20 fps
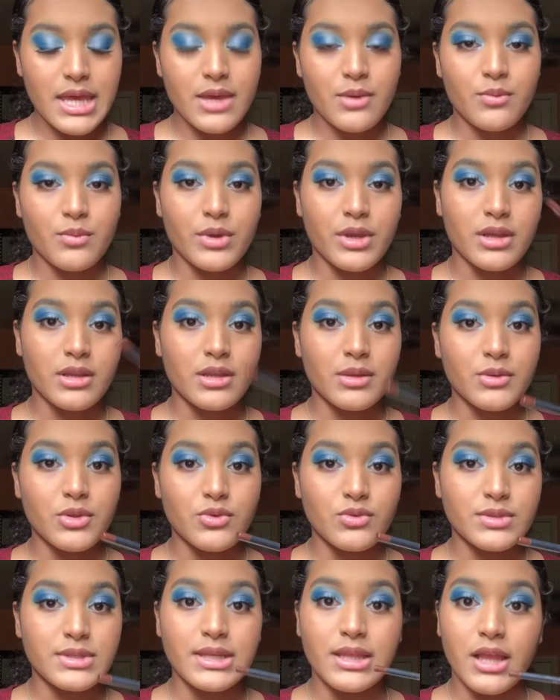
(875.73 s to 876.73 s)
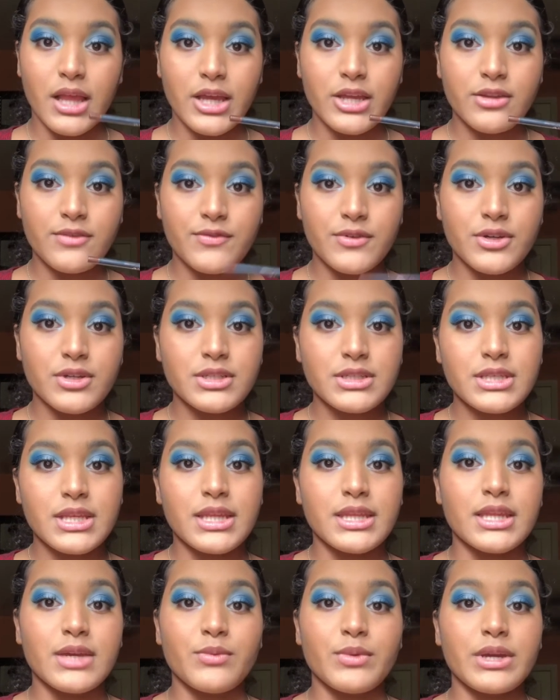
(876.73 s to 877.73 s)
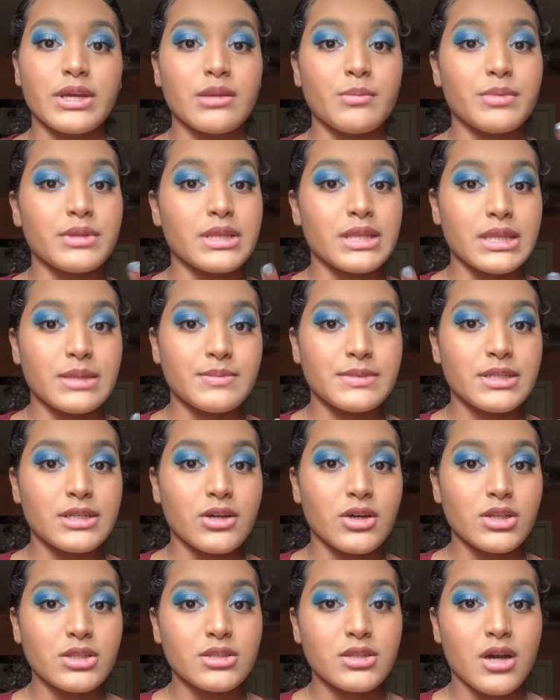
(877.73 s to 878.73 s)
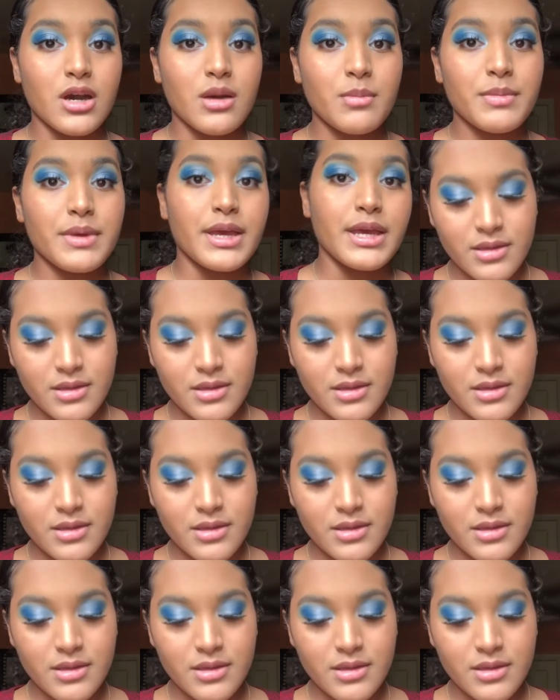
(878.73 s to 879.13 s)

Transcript: We're going to use the liner first, and then we're going to put the lipstick on top.